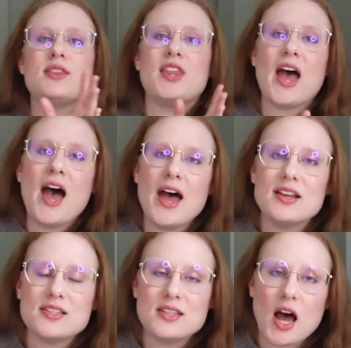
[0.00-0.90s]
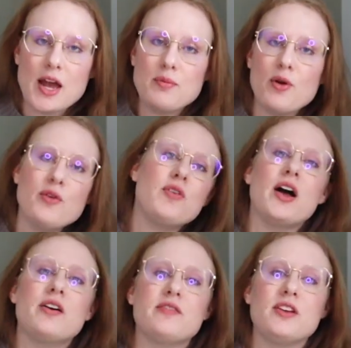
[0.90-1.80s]
That side
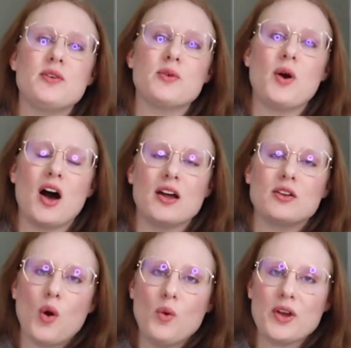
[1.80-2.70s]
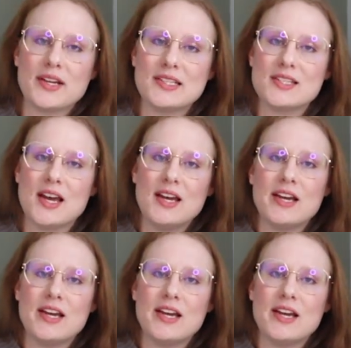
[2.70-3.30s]
profile view on coins